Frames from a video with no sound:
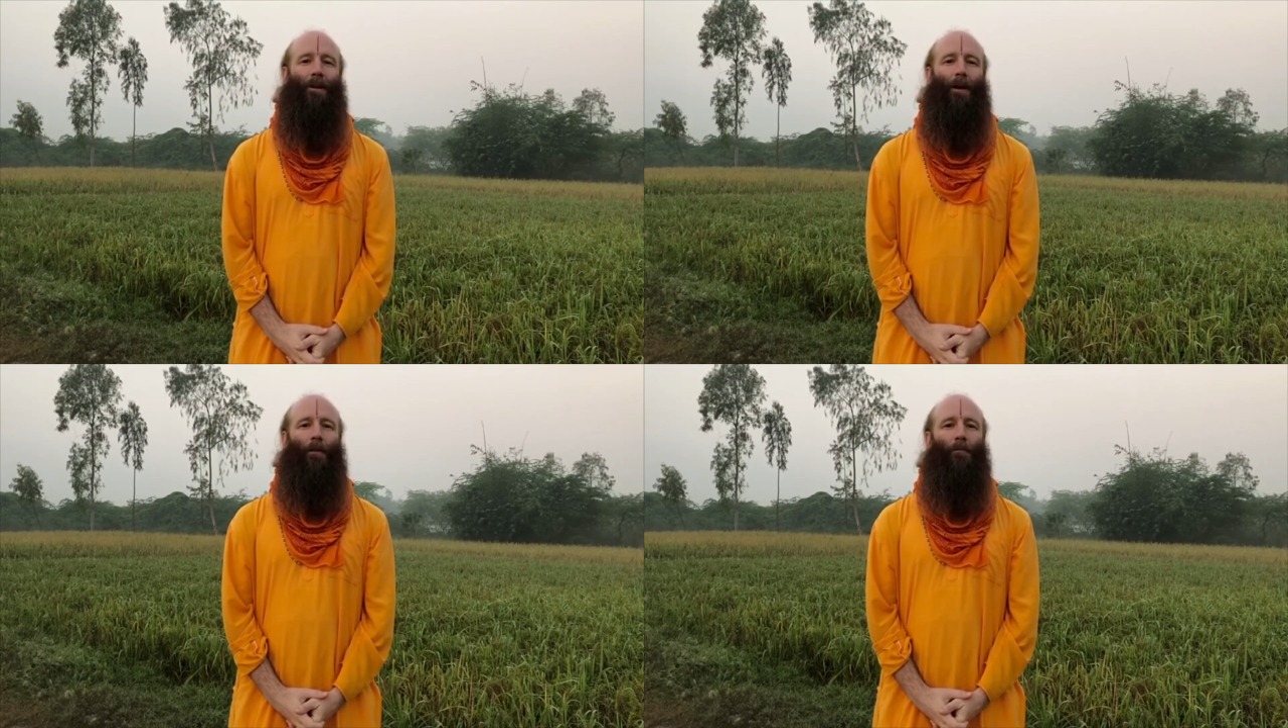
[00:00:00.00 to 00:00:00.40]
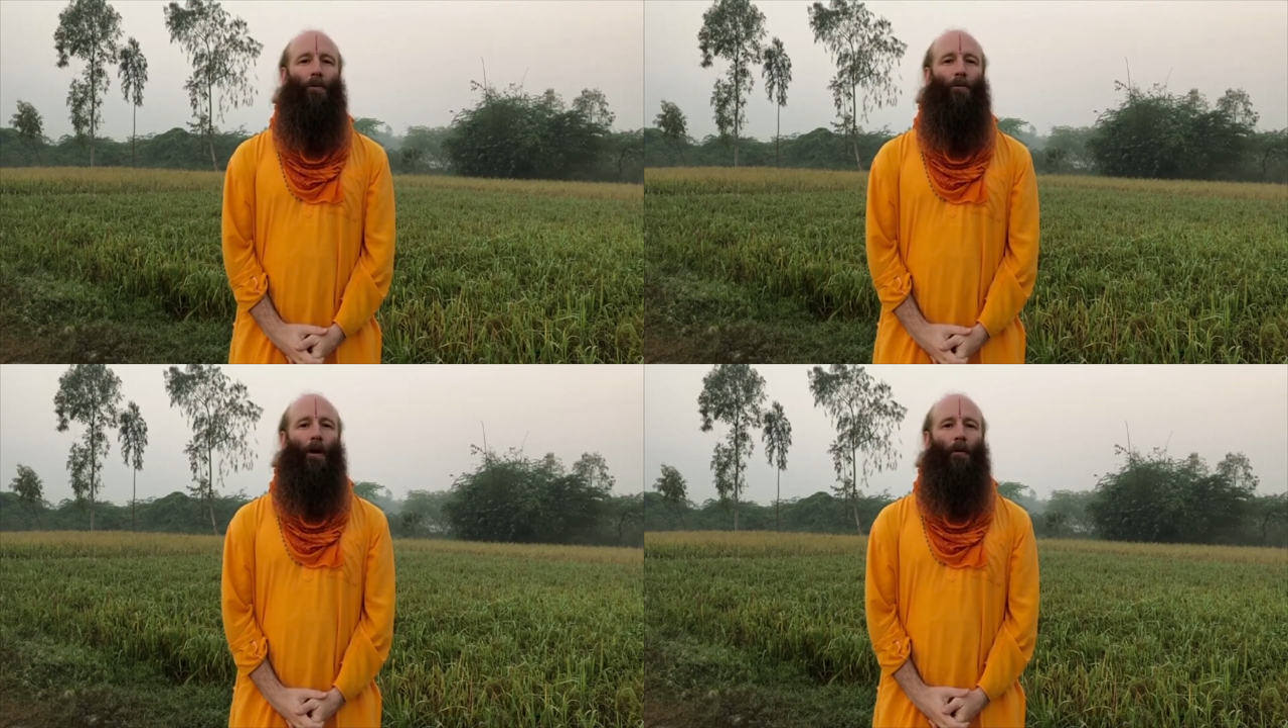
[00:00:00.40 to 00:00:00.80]
Have
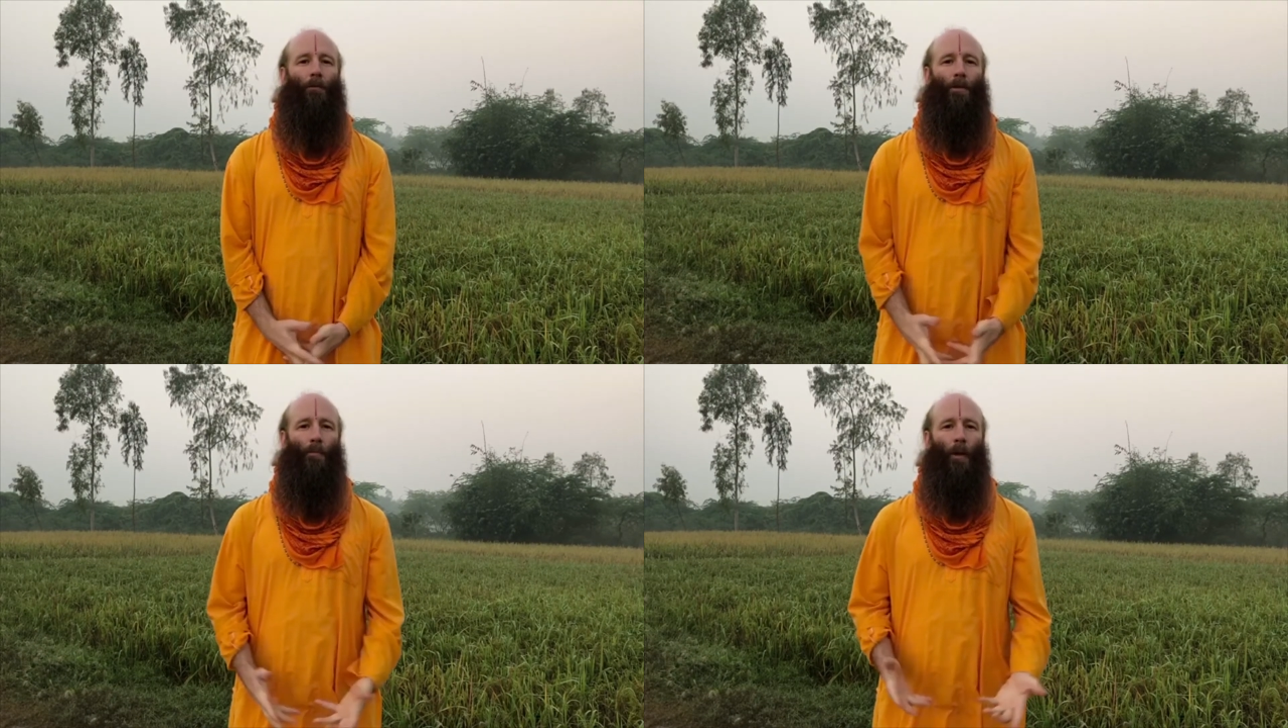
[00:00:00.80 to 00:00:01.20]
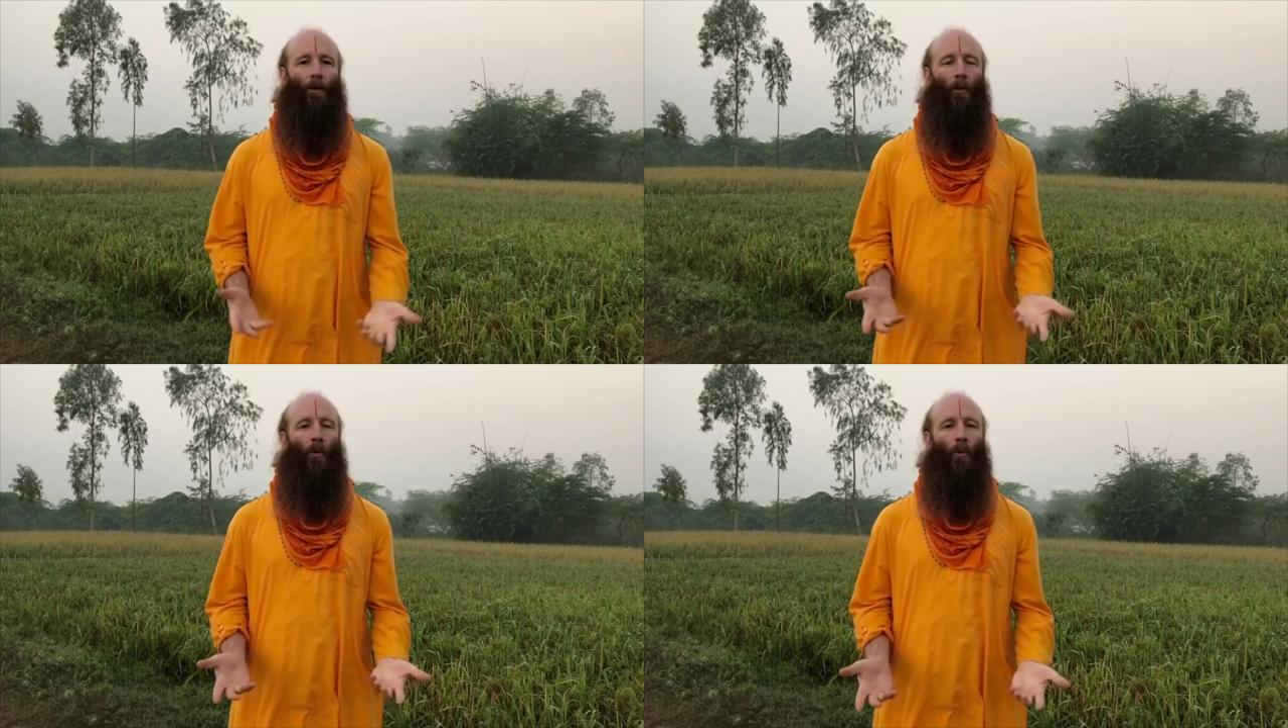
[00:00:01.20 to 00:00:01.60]
you ever
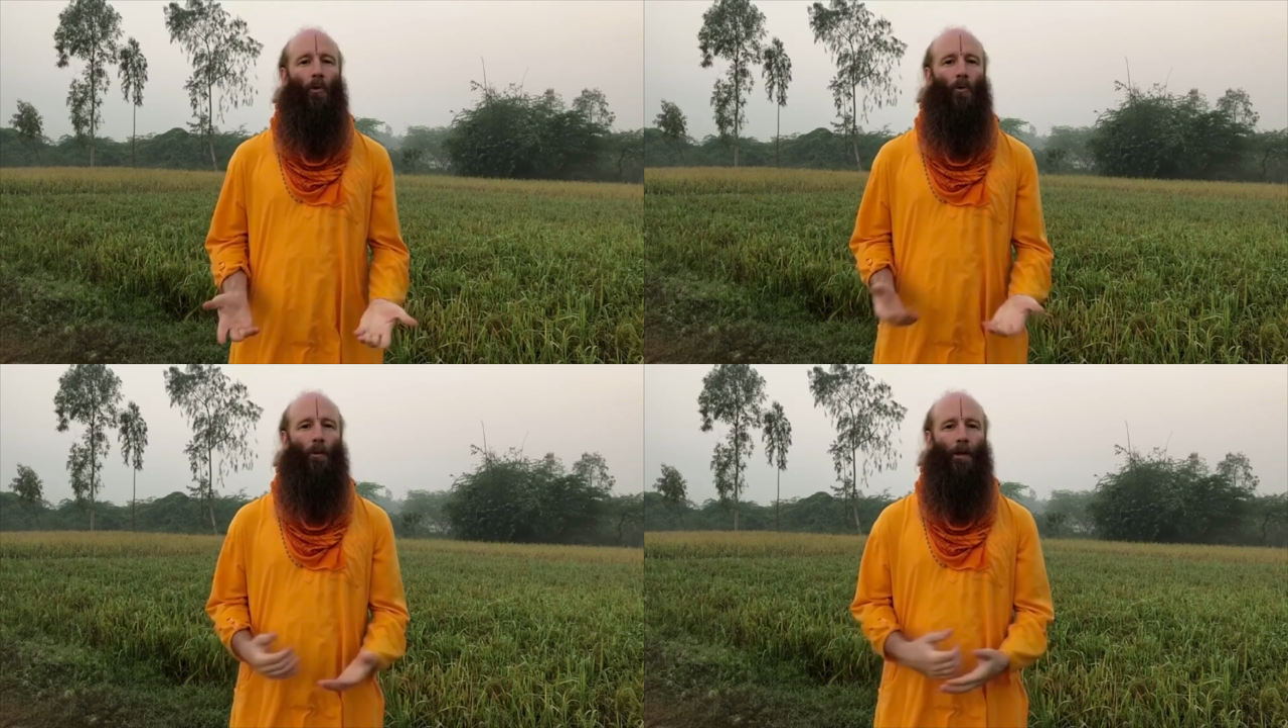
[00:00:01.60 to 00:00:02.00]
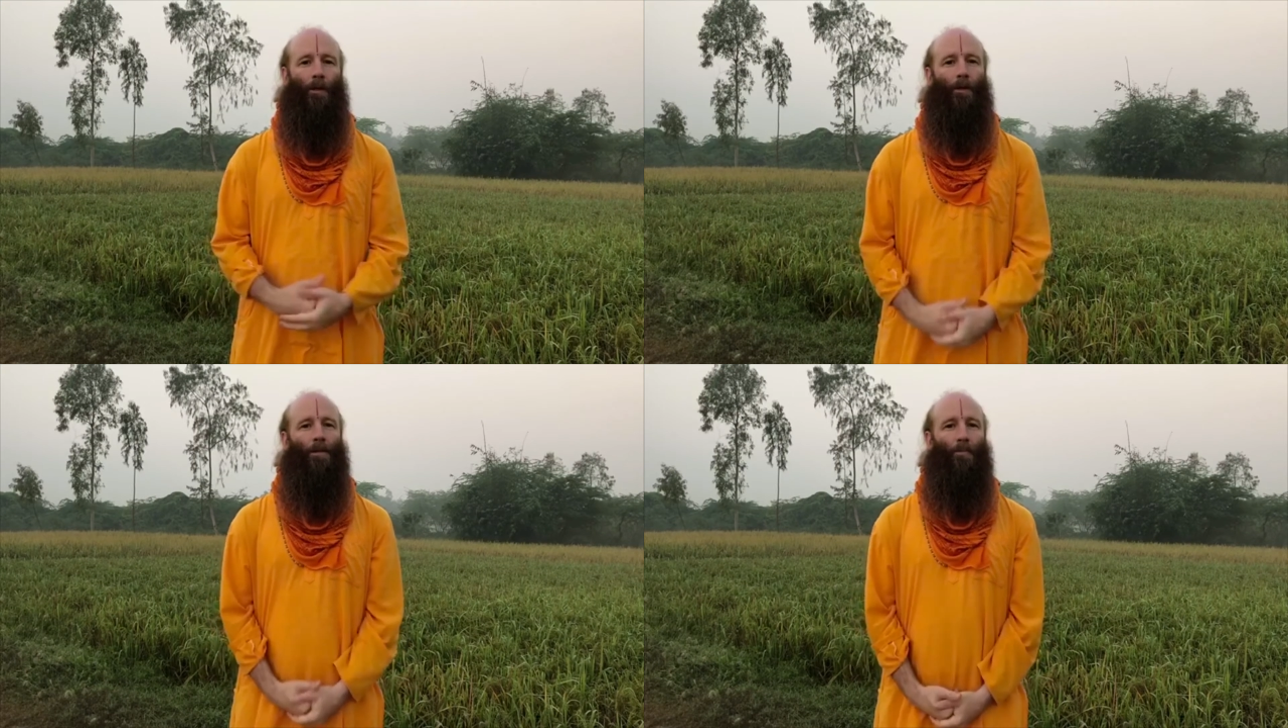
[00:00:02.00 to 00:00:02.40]
spent a whole
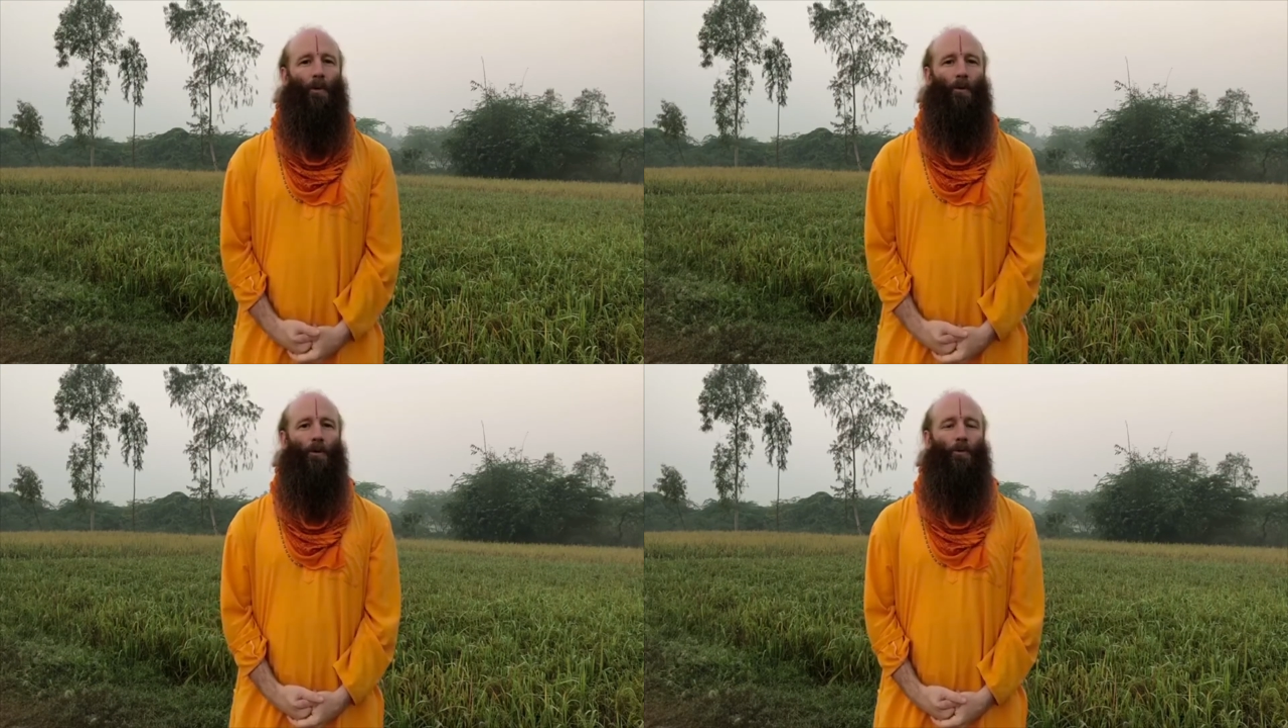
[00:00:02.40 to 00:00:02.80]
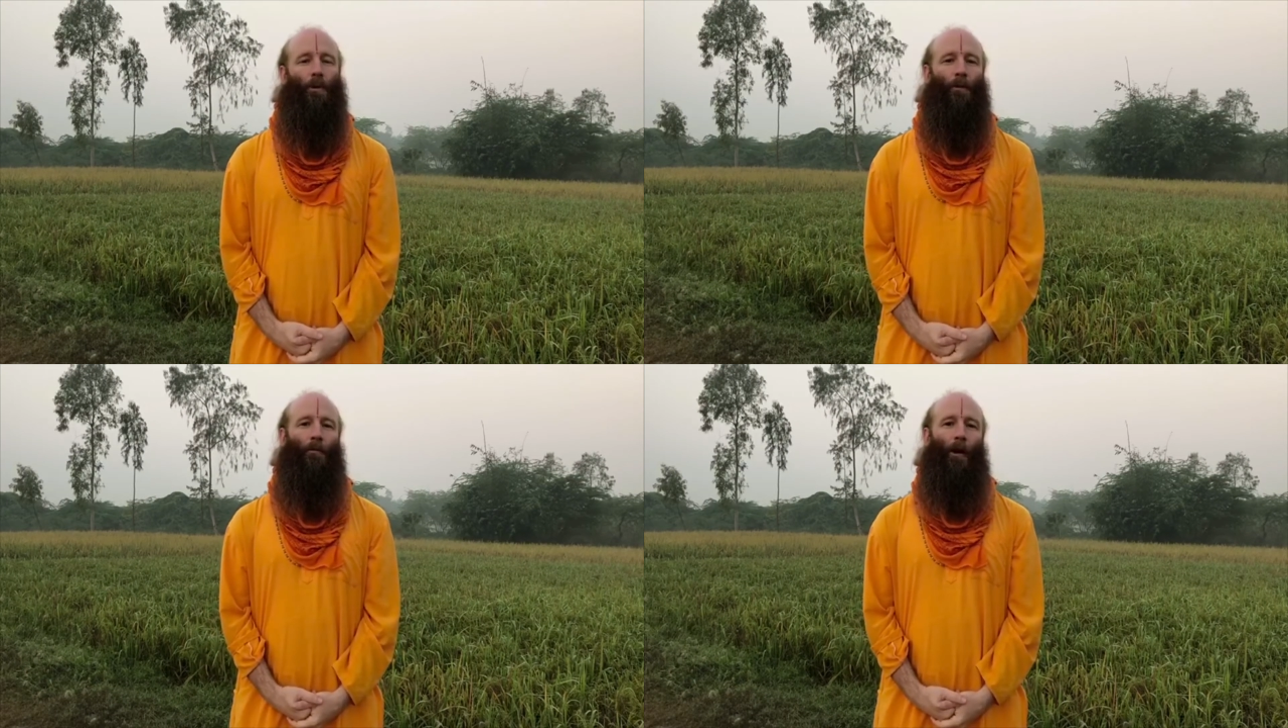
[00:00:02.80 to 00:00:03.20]
week in a spiritual
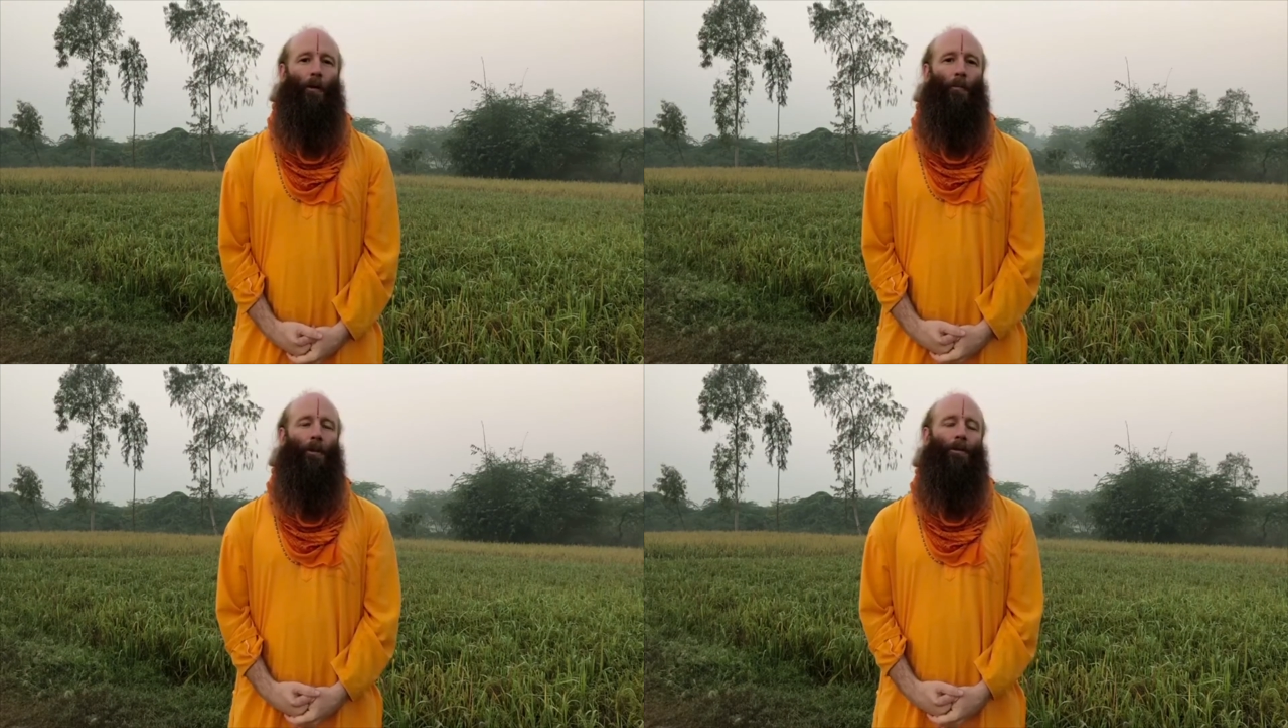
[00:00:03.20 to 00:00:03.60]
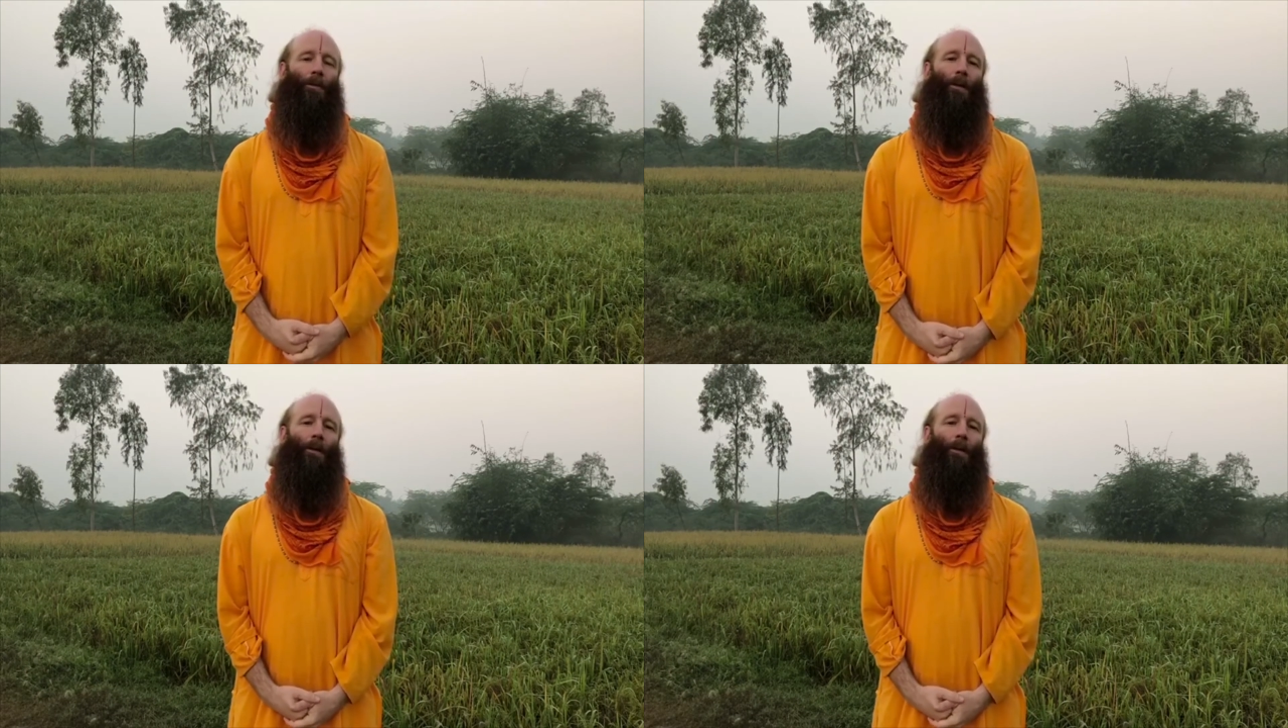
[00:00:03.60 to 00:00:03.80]
environment?